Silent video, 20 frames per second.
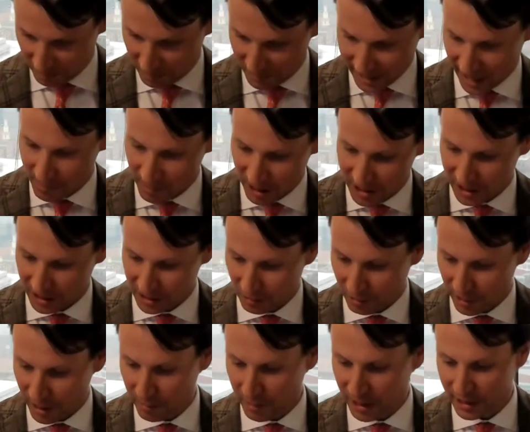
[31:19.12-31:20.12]
damages
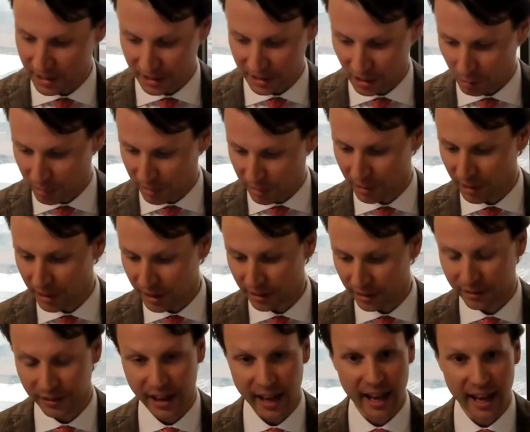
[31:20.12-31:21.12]
and remedies, they're
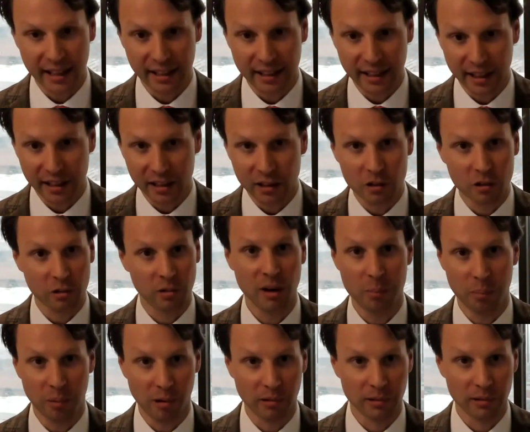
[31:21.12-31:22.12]
punitive and can
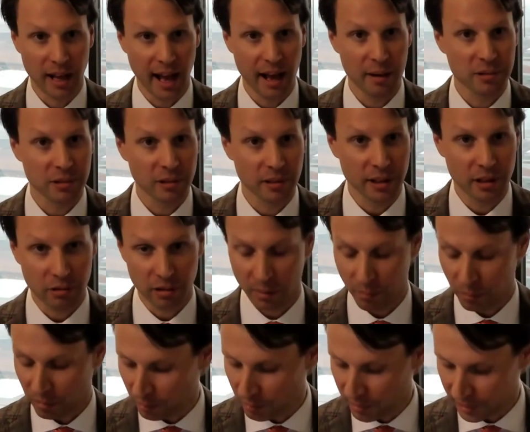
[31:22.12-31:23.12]
cripple, absolutely
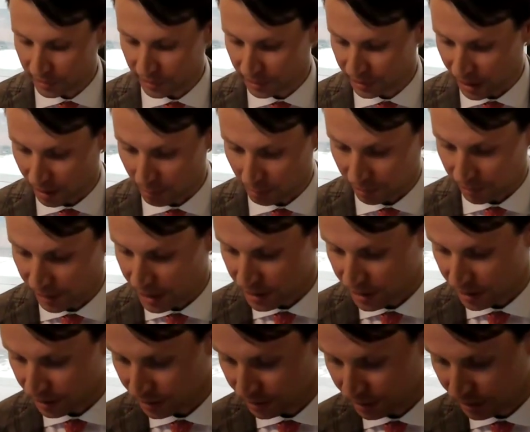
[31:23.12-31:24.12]
cripple business
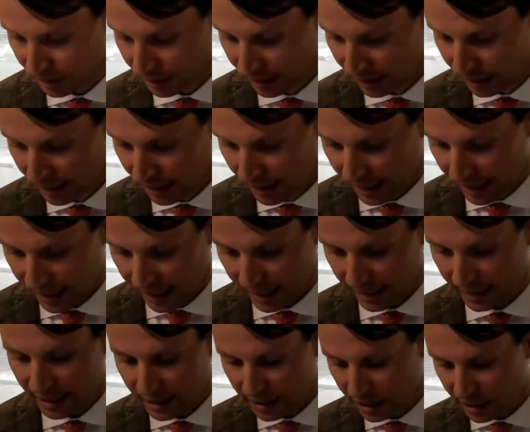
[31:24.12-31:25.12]
operations.
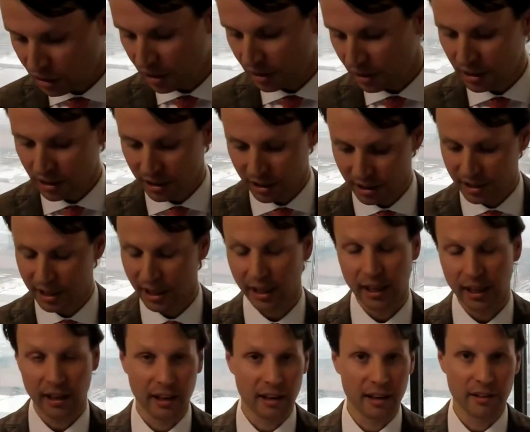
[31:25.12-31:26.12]
In addition to
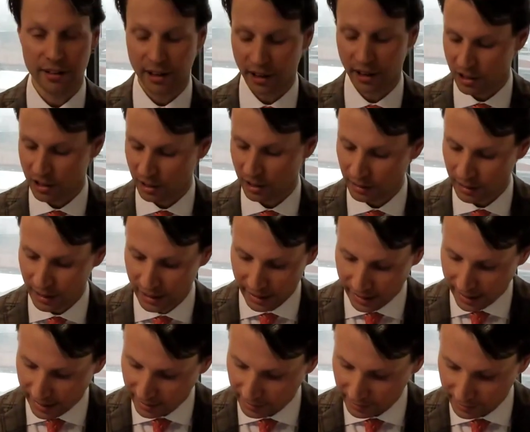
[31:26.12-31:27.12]
seeking an eviction,
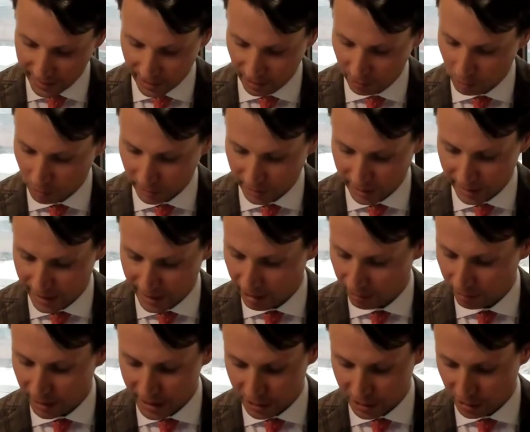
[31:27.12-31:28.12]
a landlord can
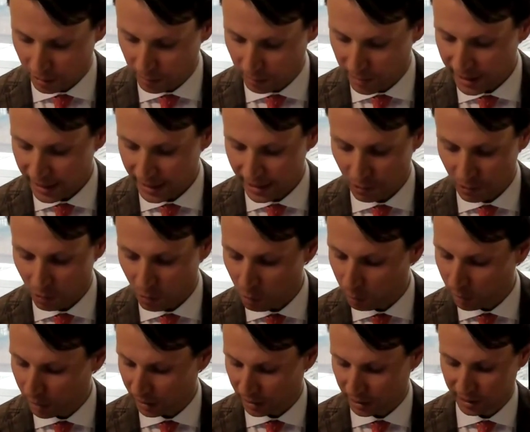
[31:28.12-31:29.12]
outright terminate
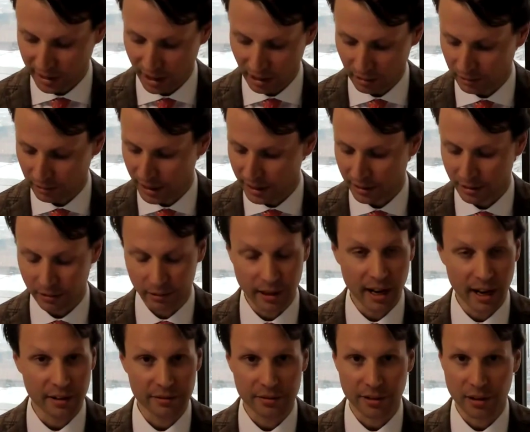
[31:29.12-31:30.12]
or accelerate the
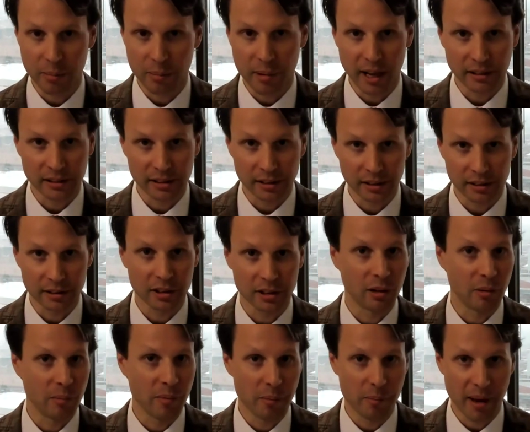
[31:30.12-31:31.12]
rent for the balance of the
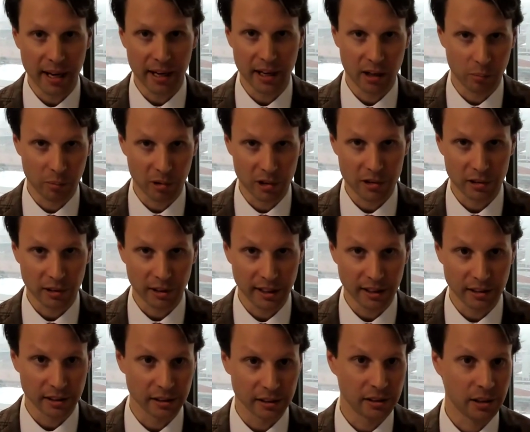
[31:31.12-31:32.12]
term of many commercial
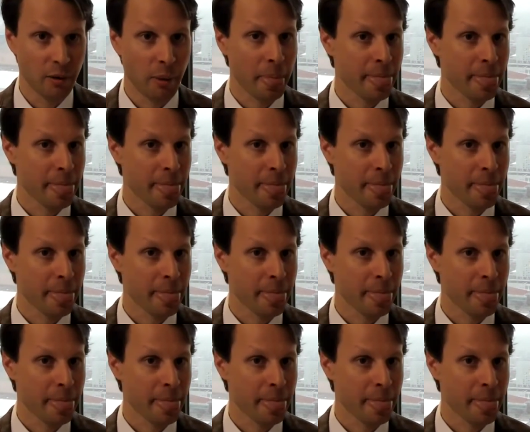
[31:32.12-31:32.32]
leases.